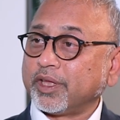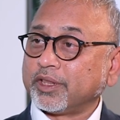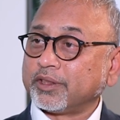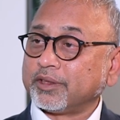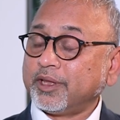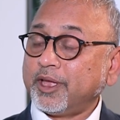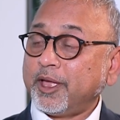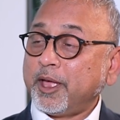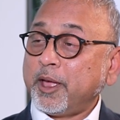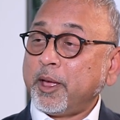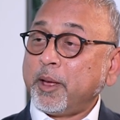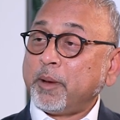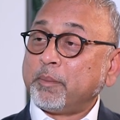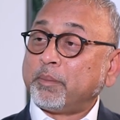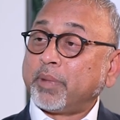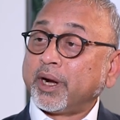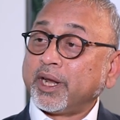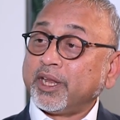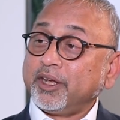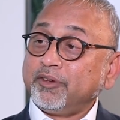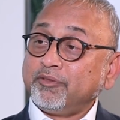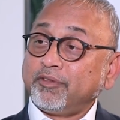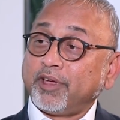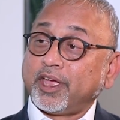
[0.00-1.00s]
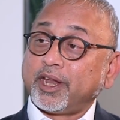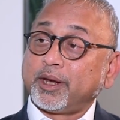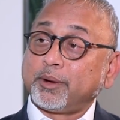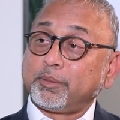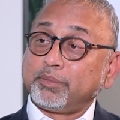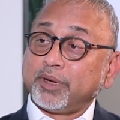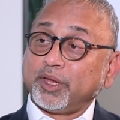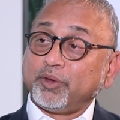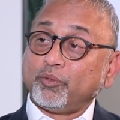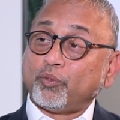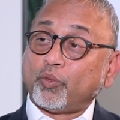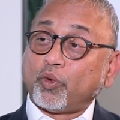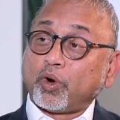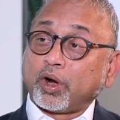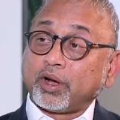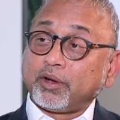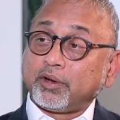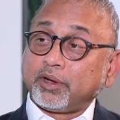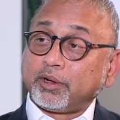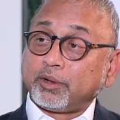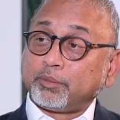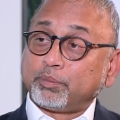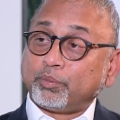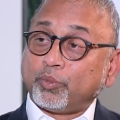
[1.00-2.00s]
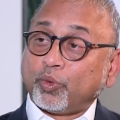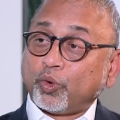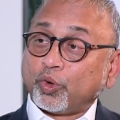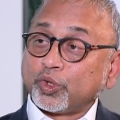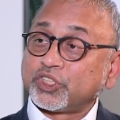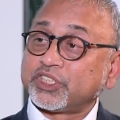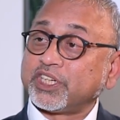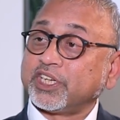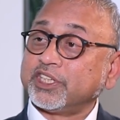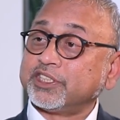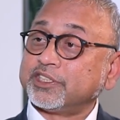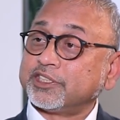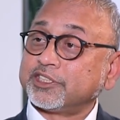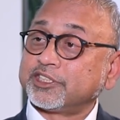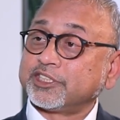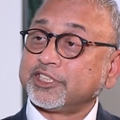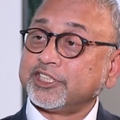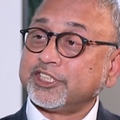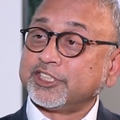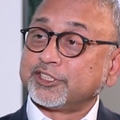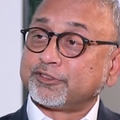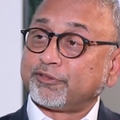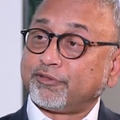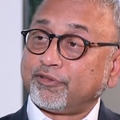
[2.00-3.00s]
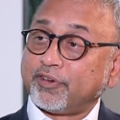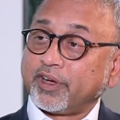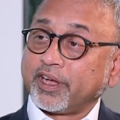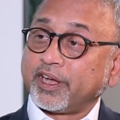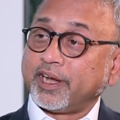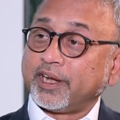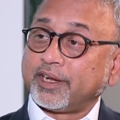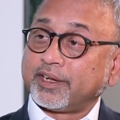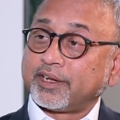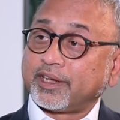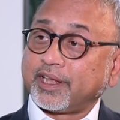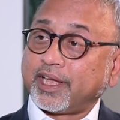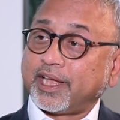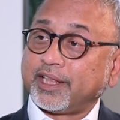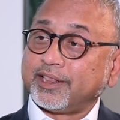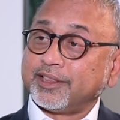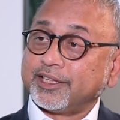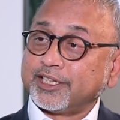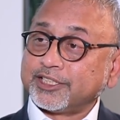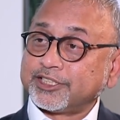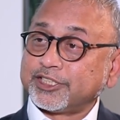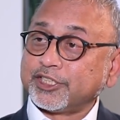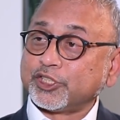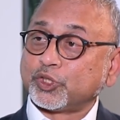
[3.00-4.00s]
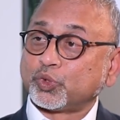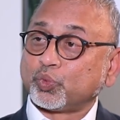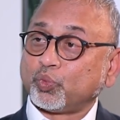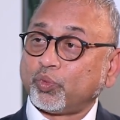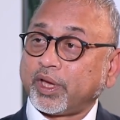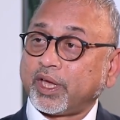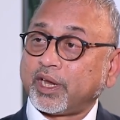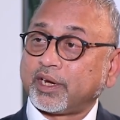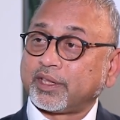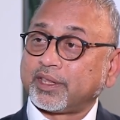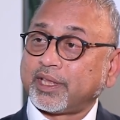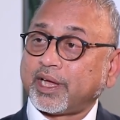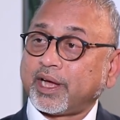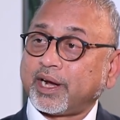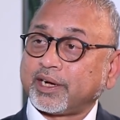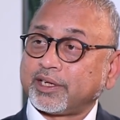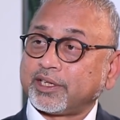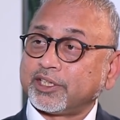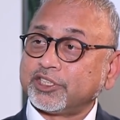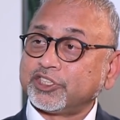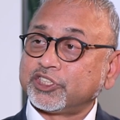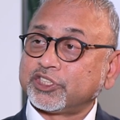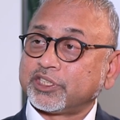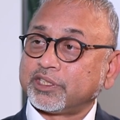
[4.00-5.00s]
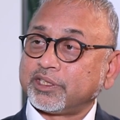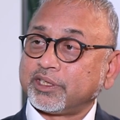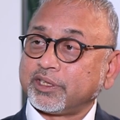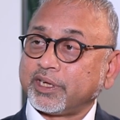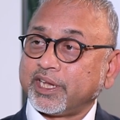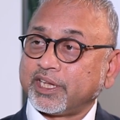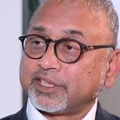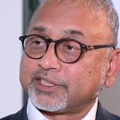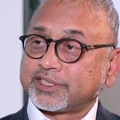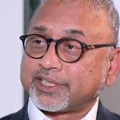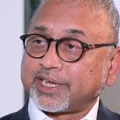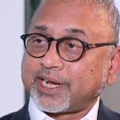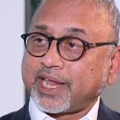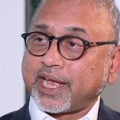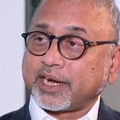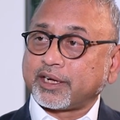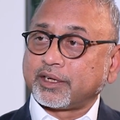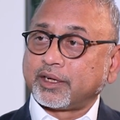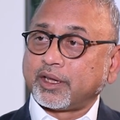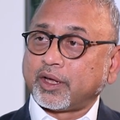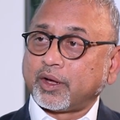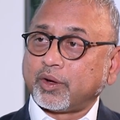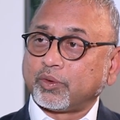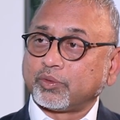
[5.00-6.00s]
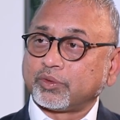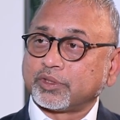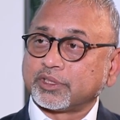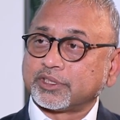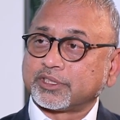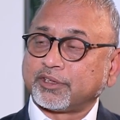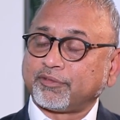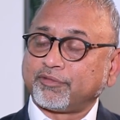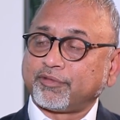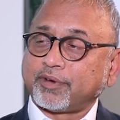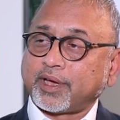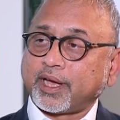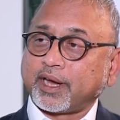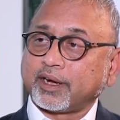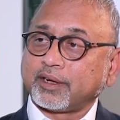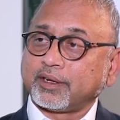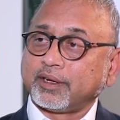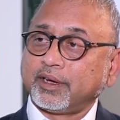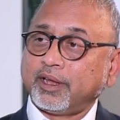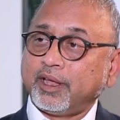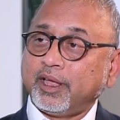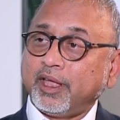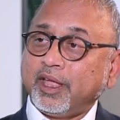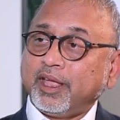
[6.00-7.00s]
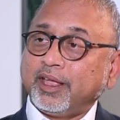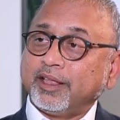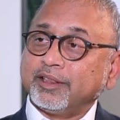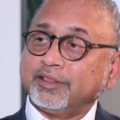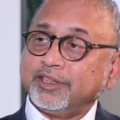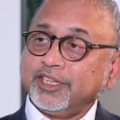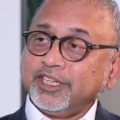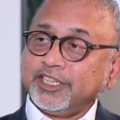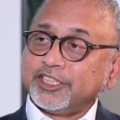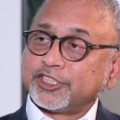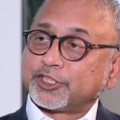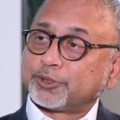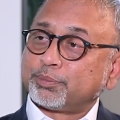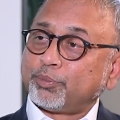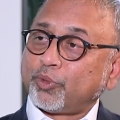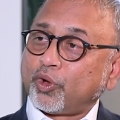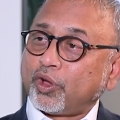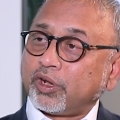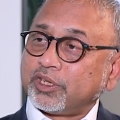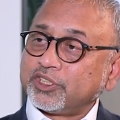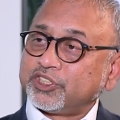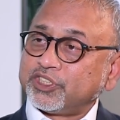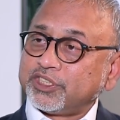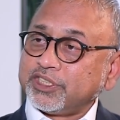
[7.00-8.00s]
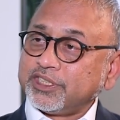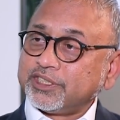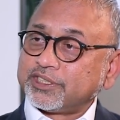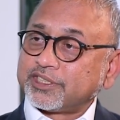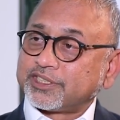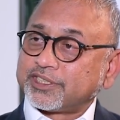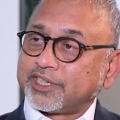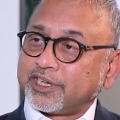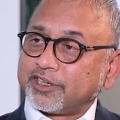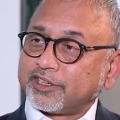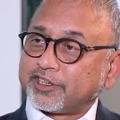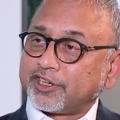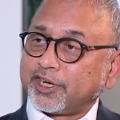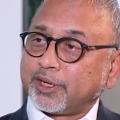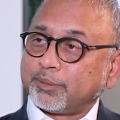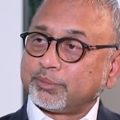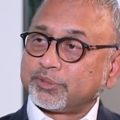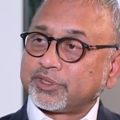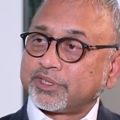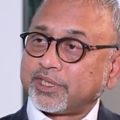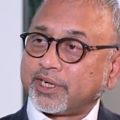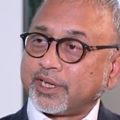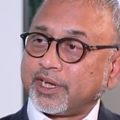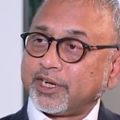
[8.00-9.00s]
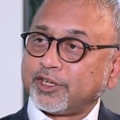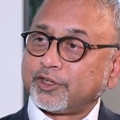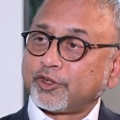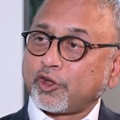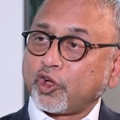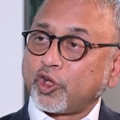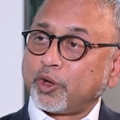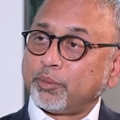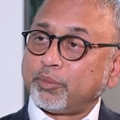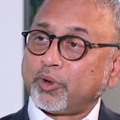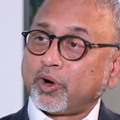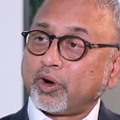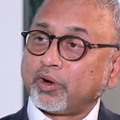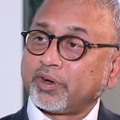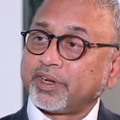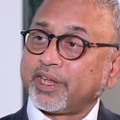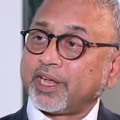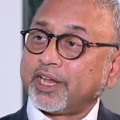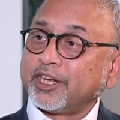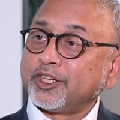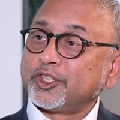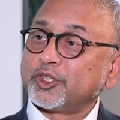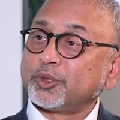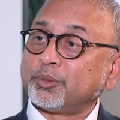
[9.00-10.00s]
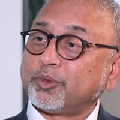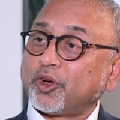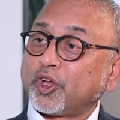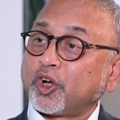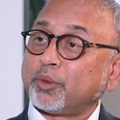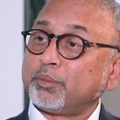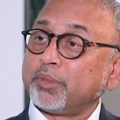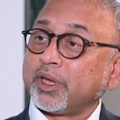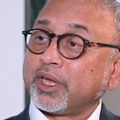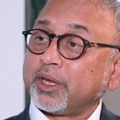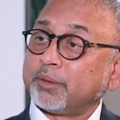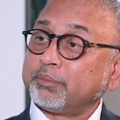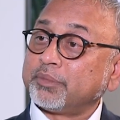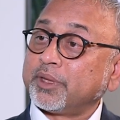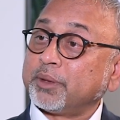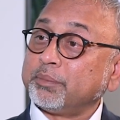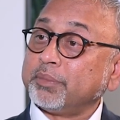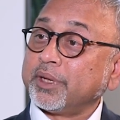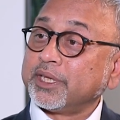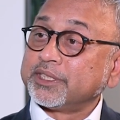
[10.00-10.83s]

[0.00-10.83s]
with. But invariably, what most agencies forget, and this is where the attention gets lacked out, is the fact these small cheeses and crumbs that I talk about can tomorrow become the